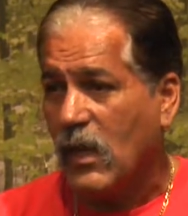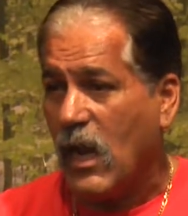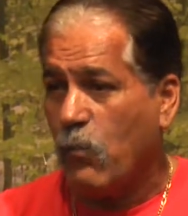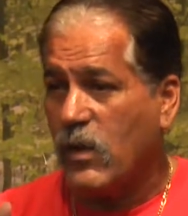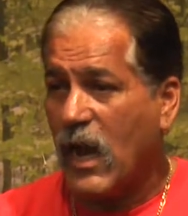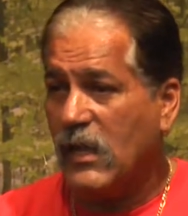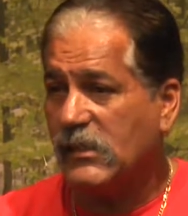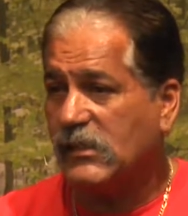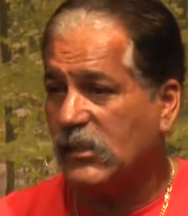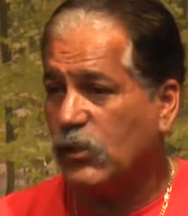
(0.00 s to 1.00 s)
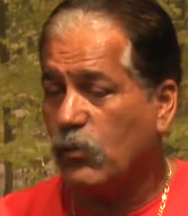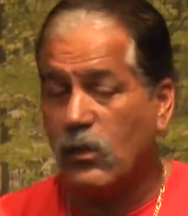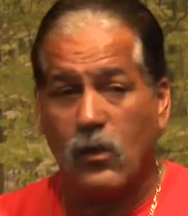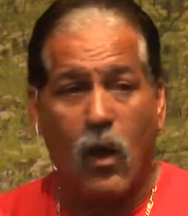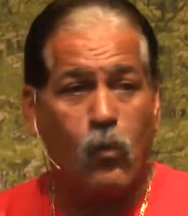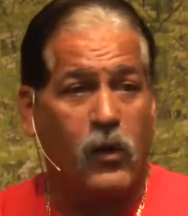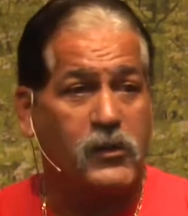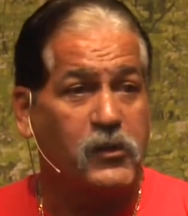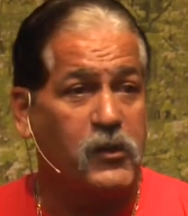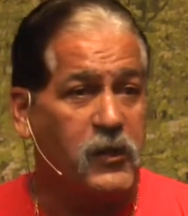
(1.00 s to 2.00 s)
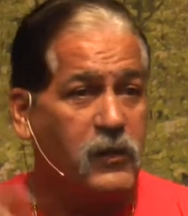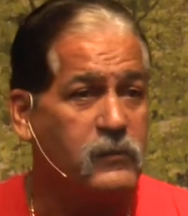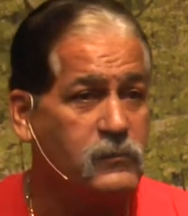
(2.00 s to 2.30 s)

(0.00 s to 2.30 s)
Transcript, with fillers: And when I listened to it, it all worked good.